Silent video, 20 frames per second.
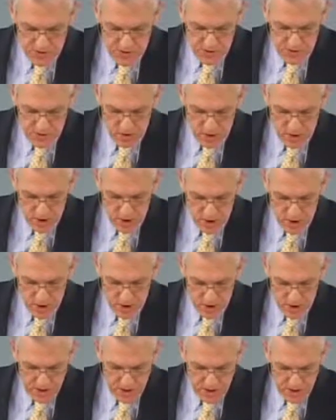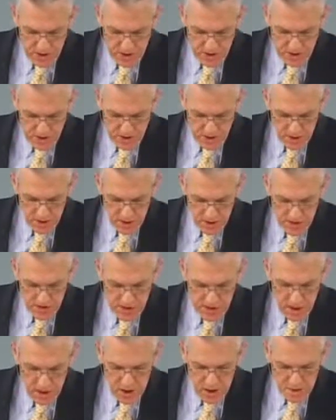the Lord our God is to
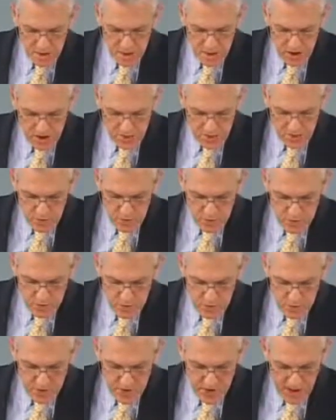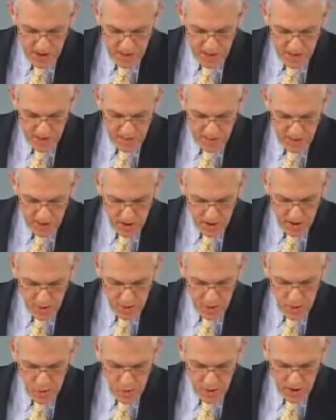us, for whatever reason we may call upon him?
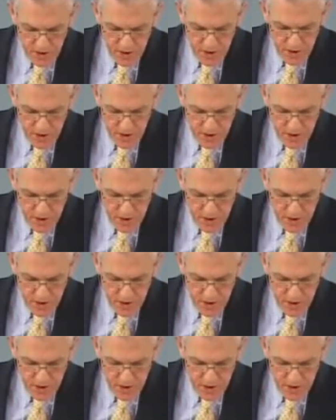And what great